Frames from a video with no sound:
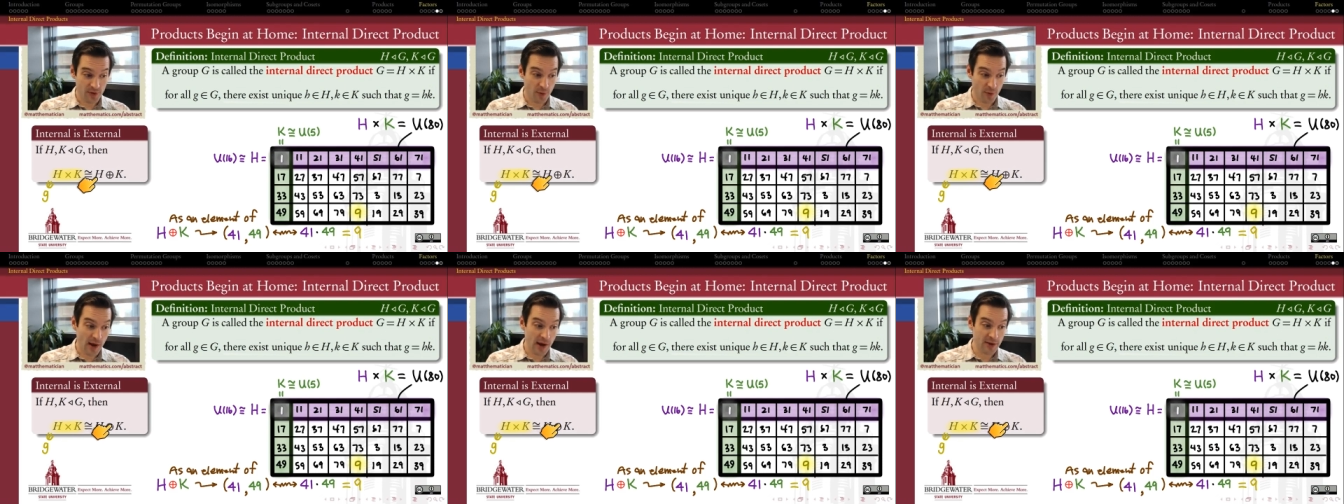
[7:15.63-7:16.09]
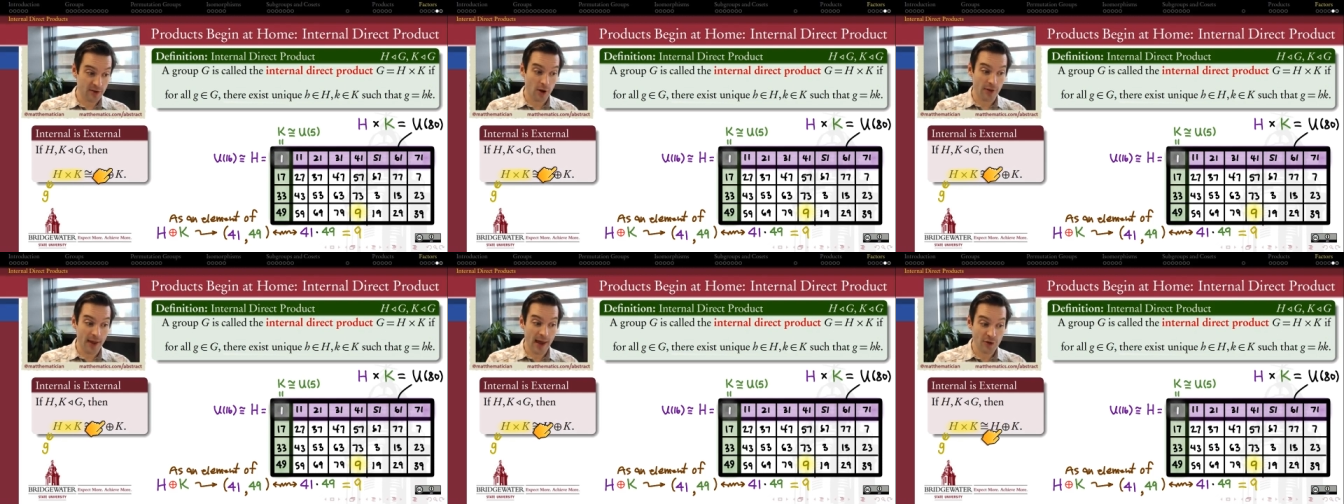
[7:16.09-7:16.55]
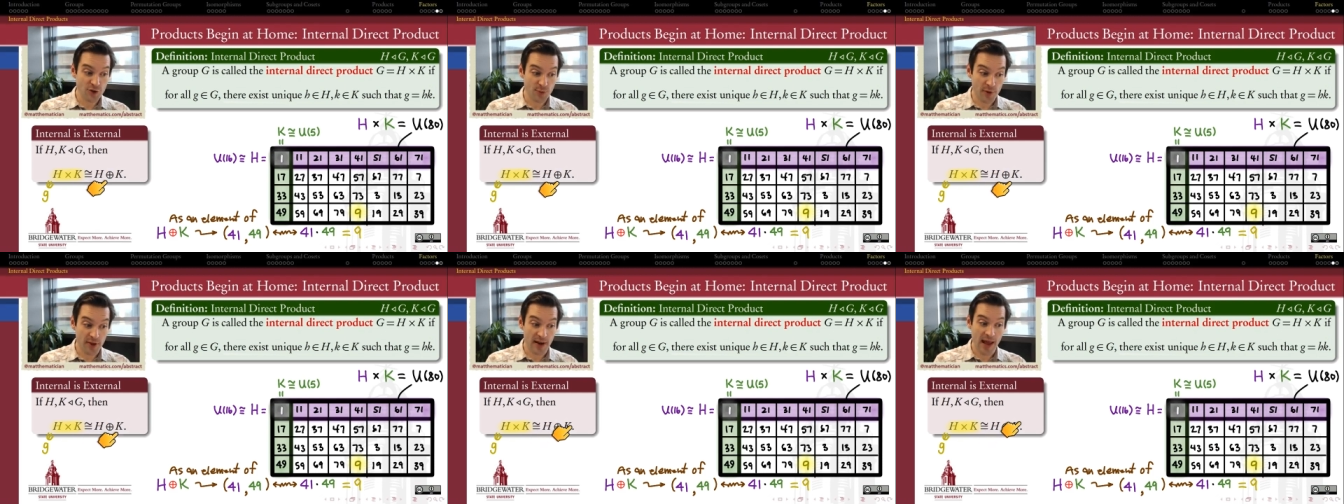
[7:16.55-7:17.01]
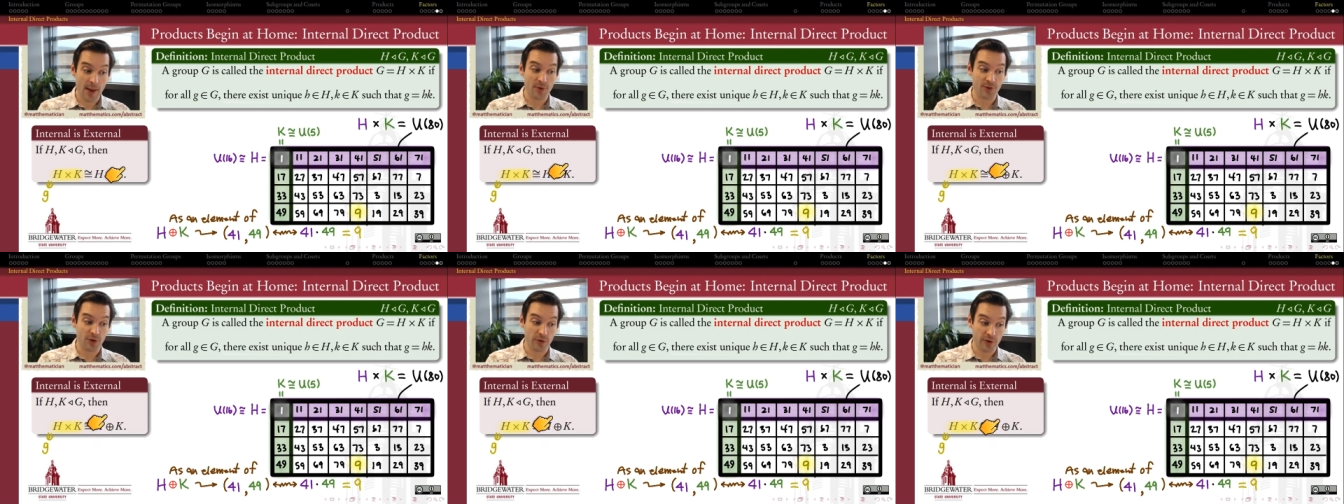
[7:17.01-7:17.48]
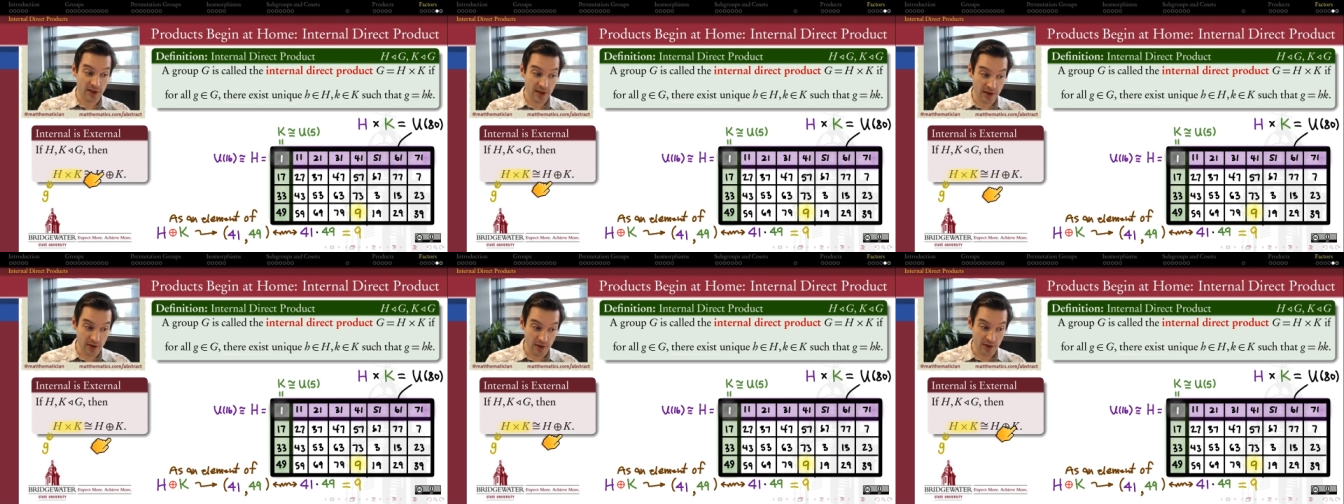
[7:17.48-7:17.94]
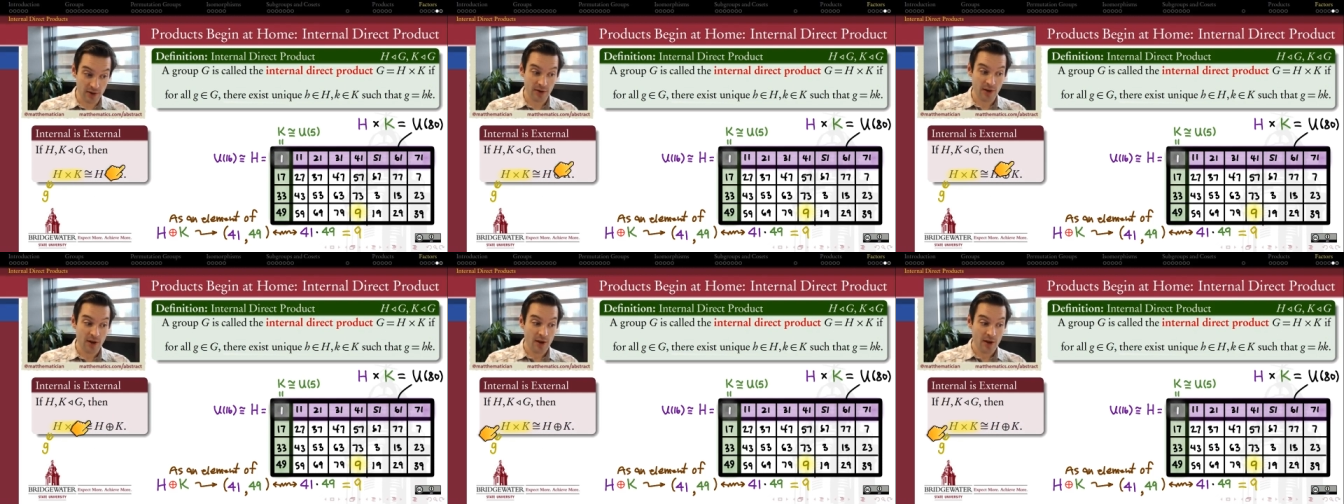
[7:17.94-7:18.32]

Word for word: So why is all the algebra that happens over here